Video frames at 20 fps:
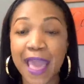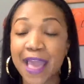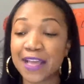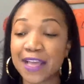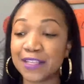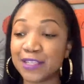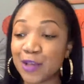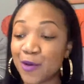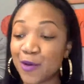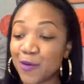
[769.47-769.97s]

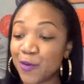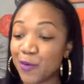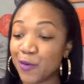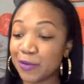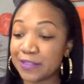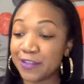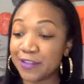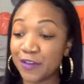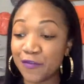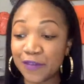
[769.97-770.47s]
And so
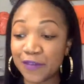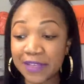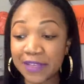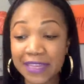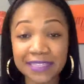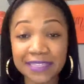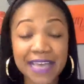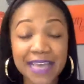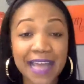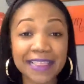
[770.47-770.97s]
to
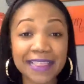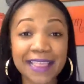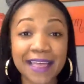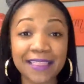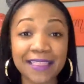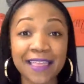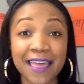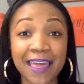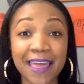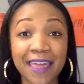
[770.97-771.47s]
really attack
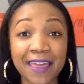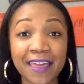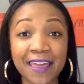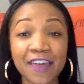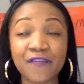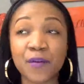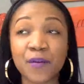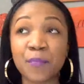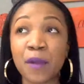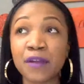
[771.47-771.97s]
that thing,
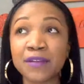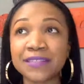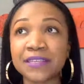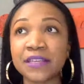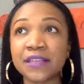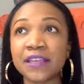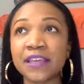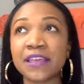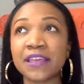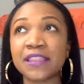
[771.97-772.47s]
if a
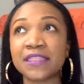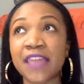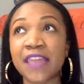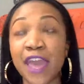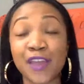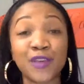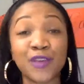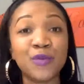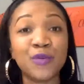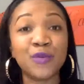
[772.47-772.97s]
person
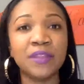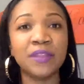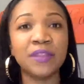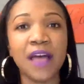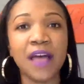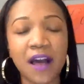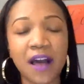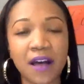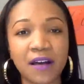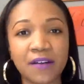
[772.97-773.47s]
that you
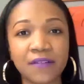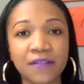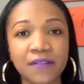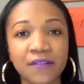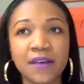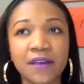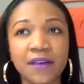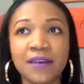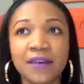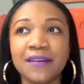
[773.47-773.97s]
love,
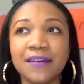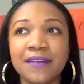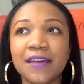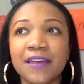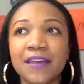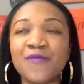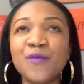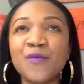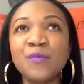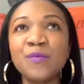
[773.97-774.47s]

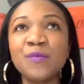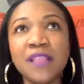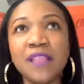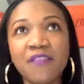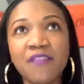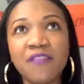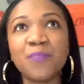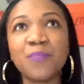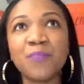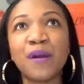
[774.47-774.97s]
if you
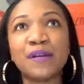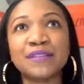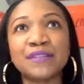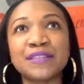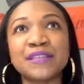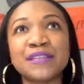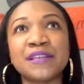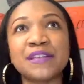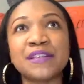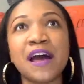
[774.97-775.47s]
love a
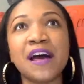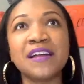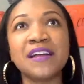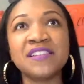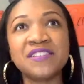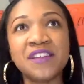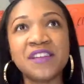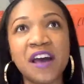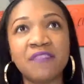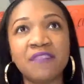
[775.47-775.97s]
person
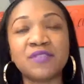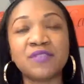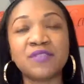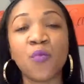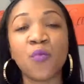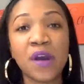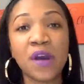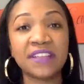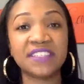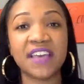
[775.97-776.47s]
enough to
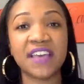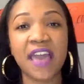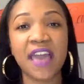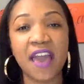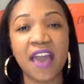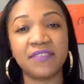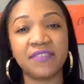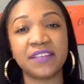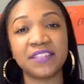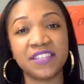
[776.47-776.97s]
want to
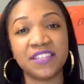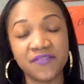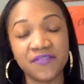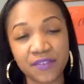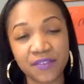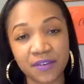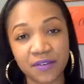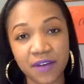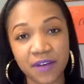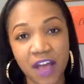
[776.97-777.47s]
have the
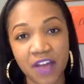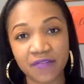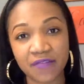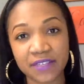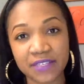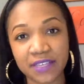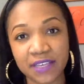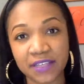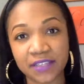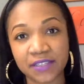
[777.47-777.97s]
difficult
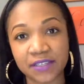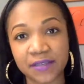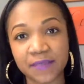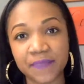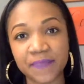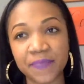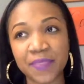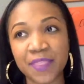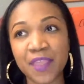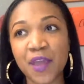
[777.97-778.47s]

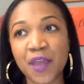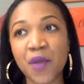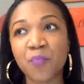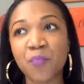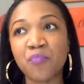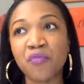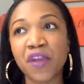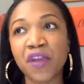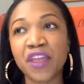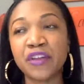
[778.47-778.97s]
conversation,
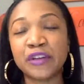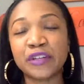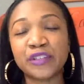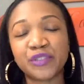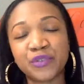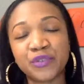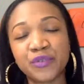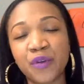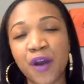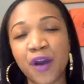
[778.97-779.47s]
bring your
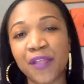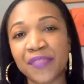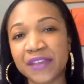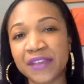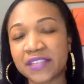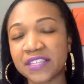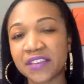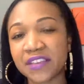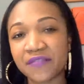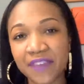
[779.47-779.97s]
true,
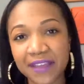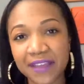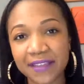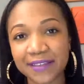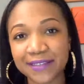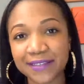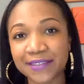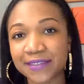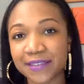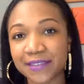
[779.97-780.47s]
authentic
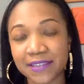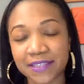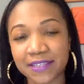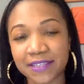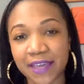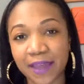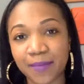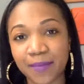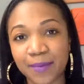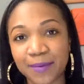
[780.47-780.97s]
feelings to the
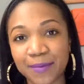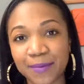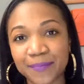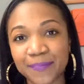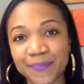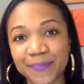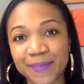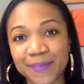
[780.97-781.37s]
table